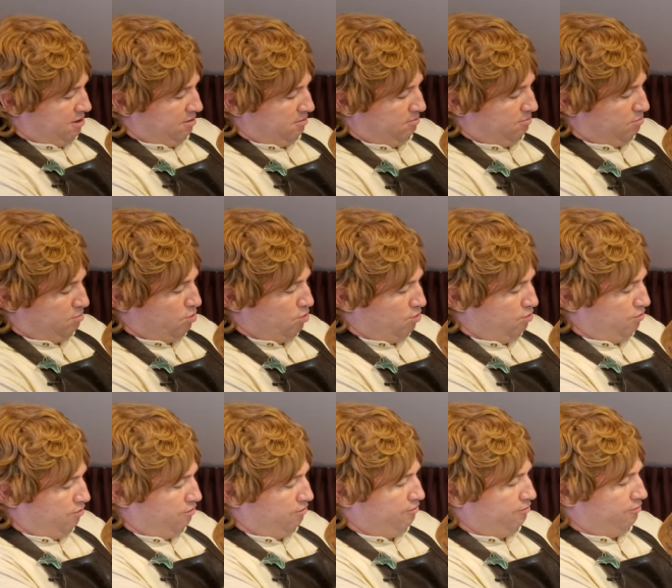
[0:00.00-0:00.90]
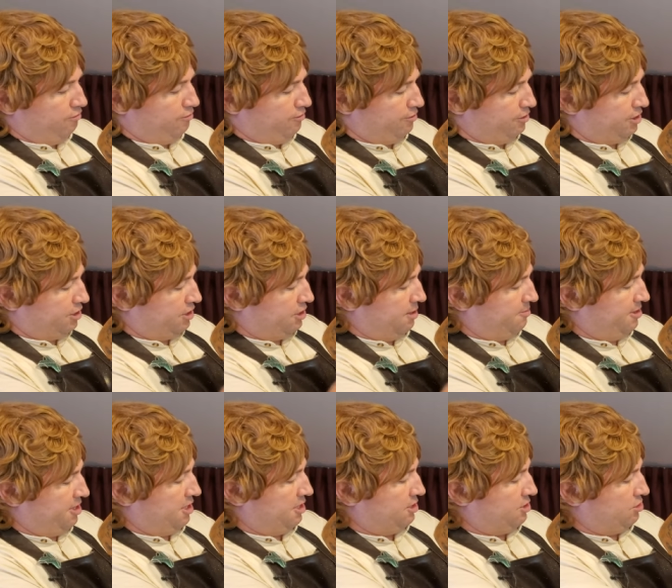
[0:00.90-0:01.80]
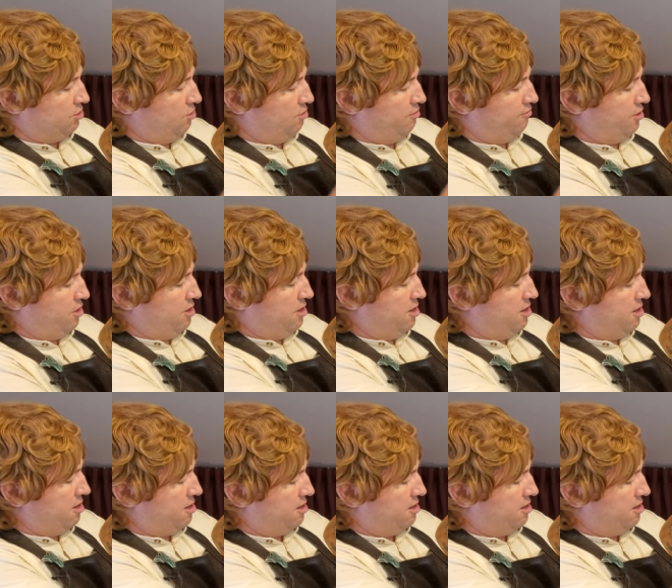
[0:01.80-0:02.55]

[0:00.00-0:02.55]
move some of this over.